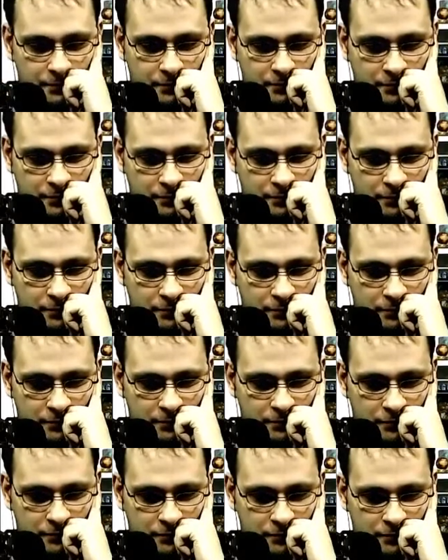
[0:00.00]

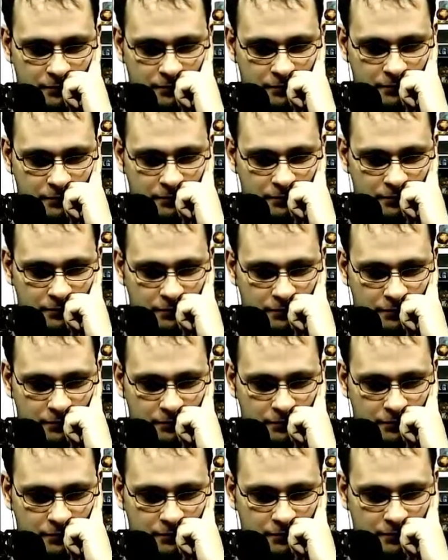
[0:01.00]

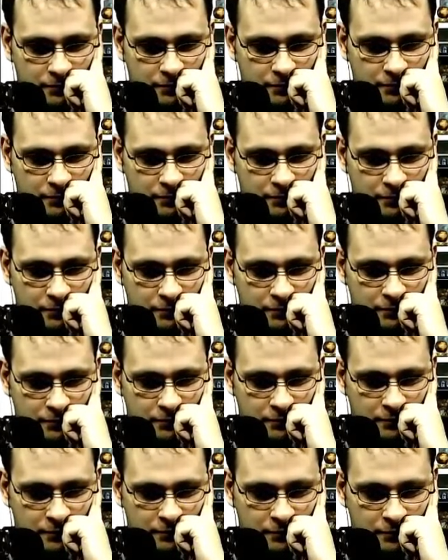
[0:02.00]

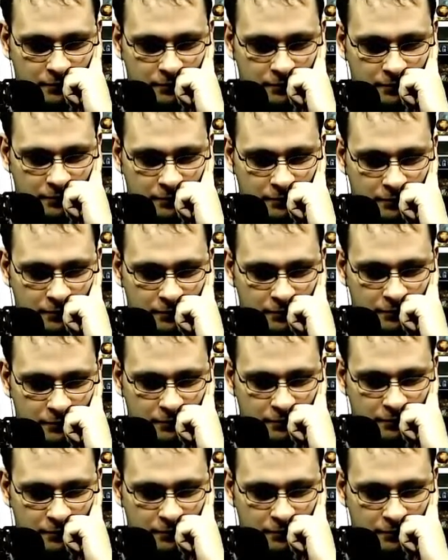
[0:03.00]

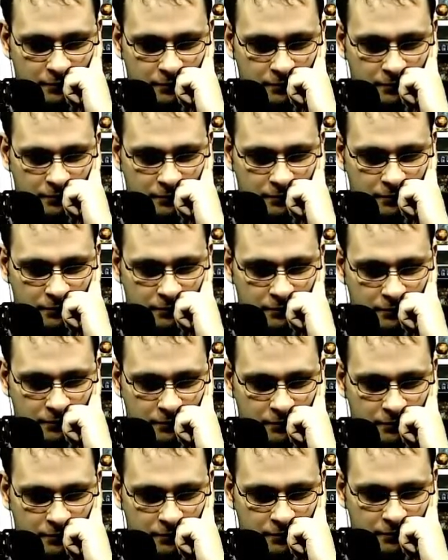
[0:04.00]

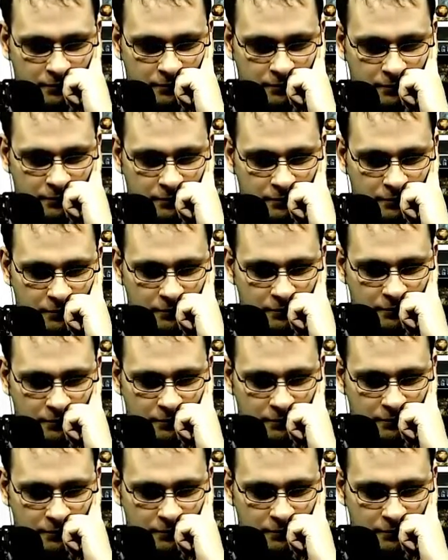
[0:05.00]

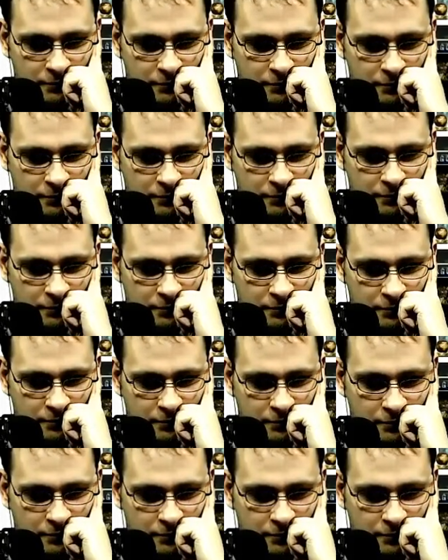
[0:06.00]

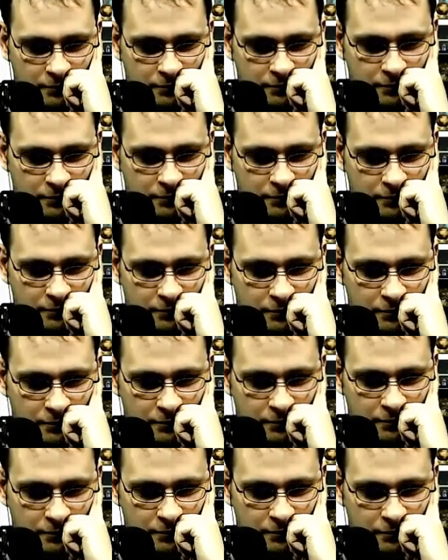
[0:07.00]
[no speech]